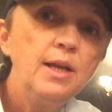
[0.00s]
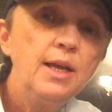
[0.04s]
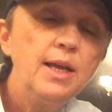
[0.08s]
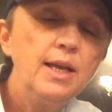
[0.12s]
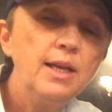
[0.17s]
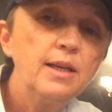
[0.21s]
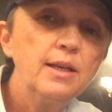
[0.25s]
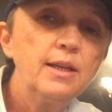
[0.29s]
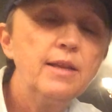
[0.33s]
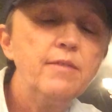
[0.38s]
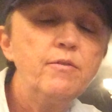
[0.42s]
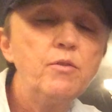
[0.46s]

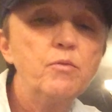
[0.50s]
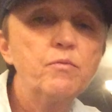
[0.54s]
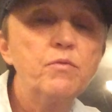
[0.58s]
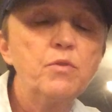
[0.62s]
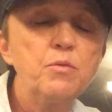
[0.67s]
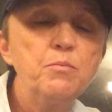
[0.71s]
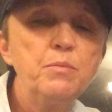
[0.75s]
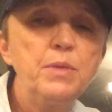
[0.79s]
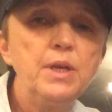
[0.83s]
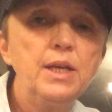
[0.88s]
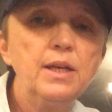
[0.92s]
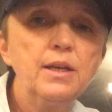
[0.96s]
and leave them
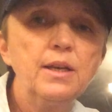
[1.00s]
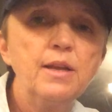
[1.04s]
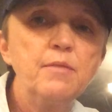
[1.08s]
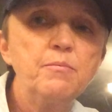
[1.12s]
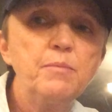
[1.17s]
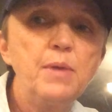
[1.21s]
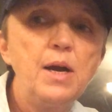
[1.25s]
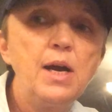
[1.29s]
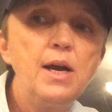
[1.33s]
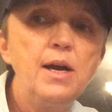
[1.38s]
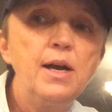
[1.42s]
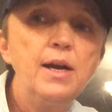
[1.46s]
from being left
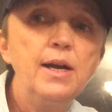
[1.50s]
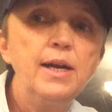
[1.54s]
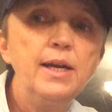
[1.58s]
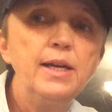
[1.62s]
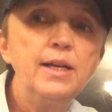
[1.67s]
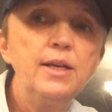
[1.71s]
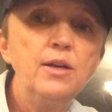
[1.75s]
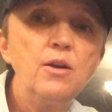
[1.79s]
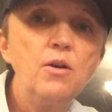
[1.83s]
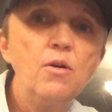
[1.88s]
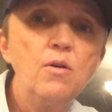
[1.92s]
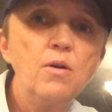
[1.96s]

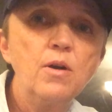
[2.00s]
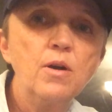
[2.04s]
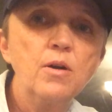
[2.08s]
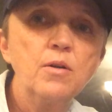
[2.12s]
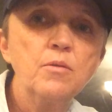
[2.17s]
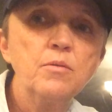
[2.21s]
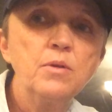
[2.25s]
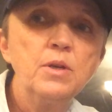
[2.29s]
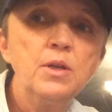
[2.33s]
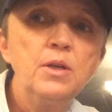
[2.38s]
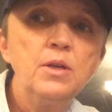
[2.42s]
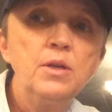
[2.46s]
behind, or,